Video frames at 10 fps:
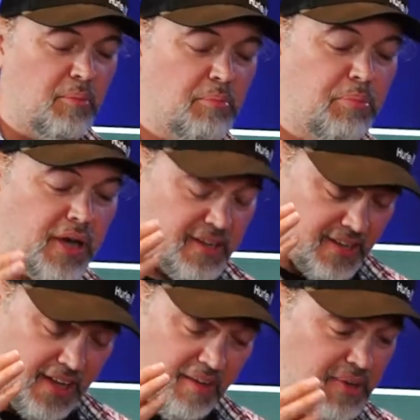but
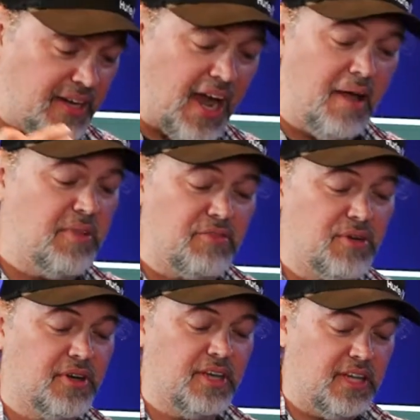I mean, I'm never
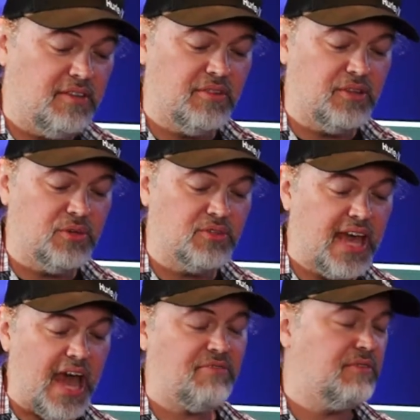going to even use
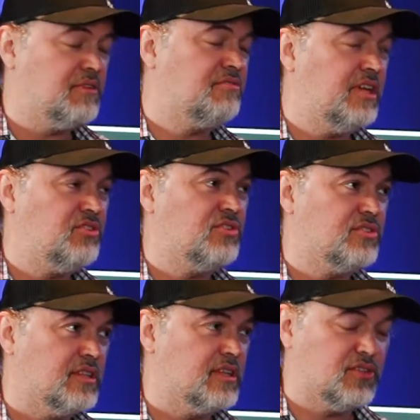half of the
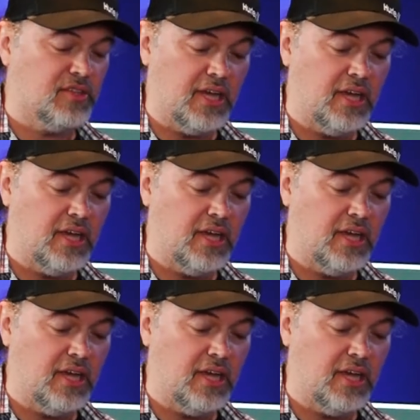features in this thing